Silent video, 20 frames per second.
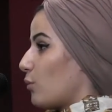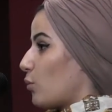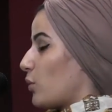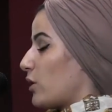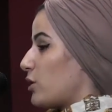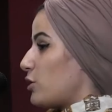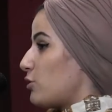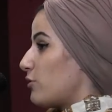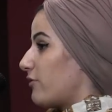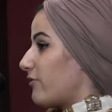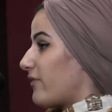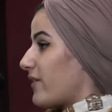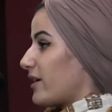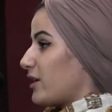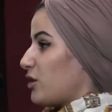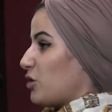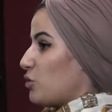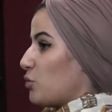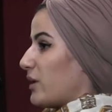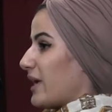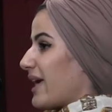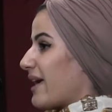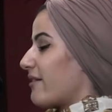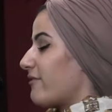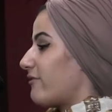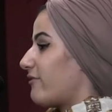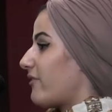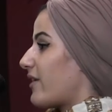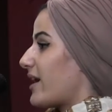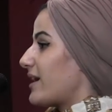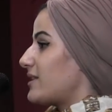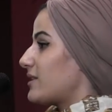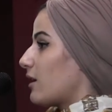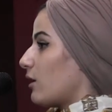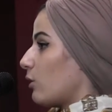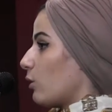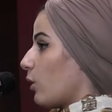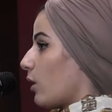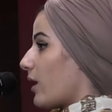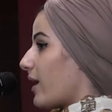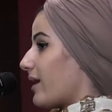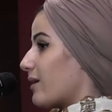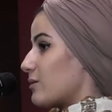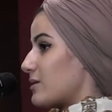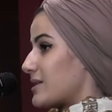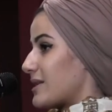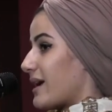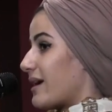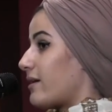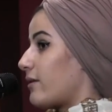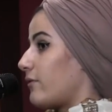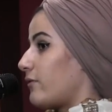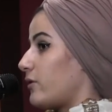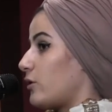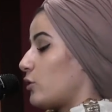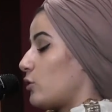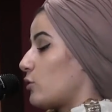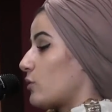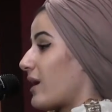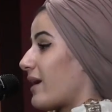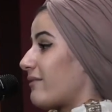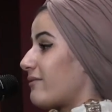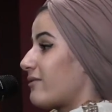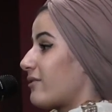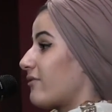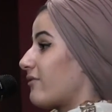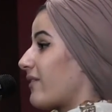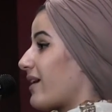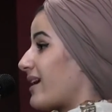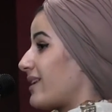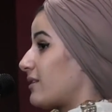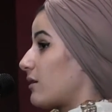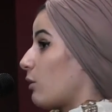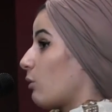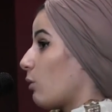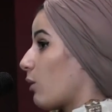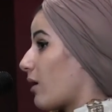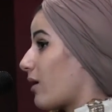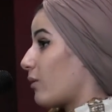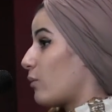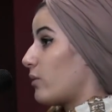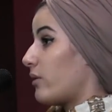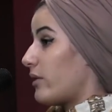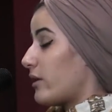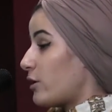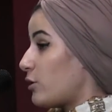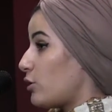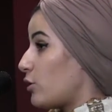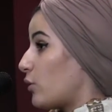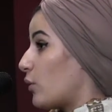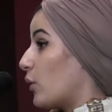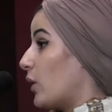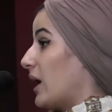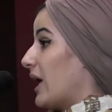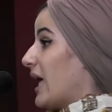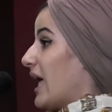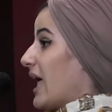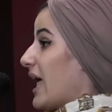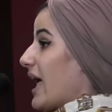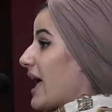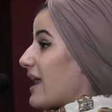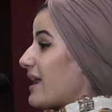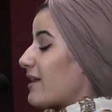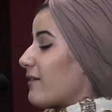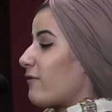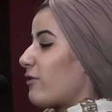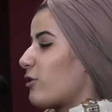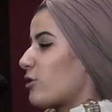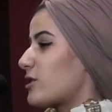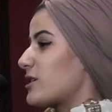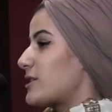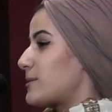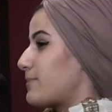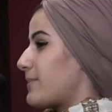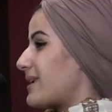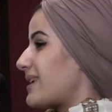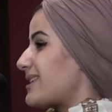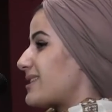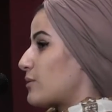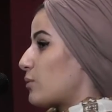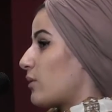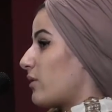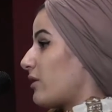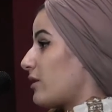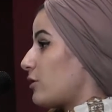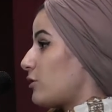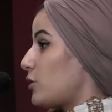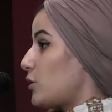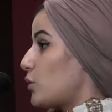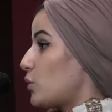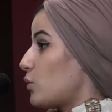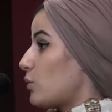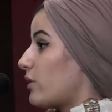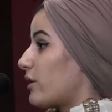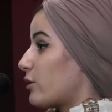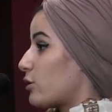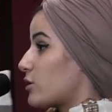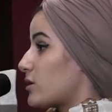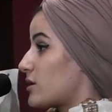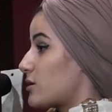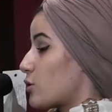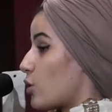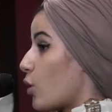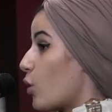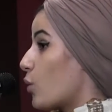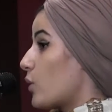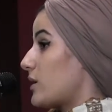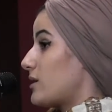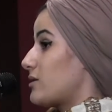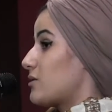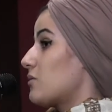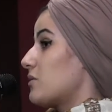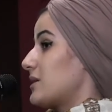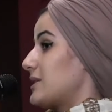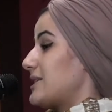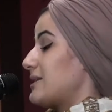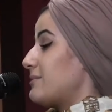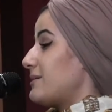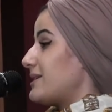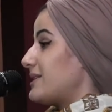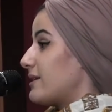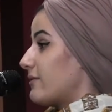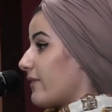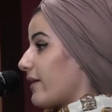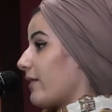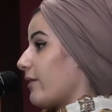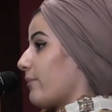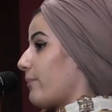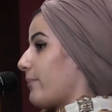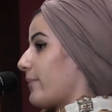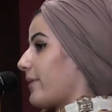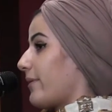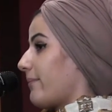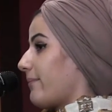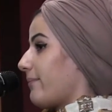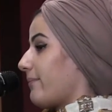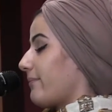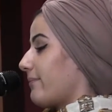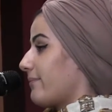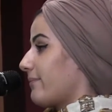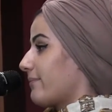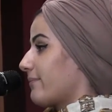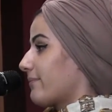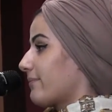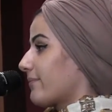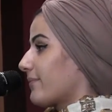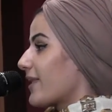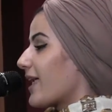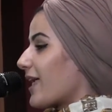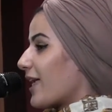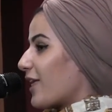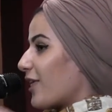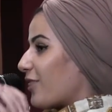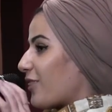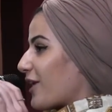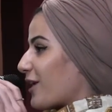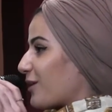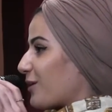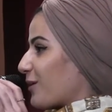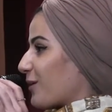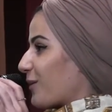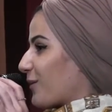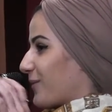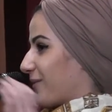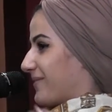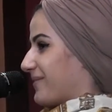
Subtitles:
when you can't find Allah outside of you, you have to find Allah within you. And if there is peace within you, there is always going to be development. Thank you.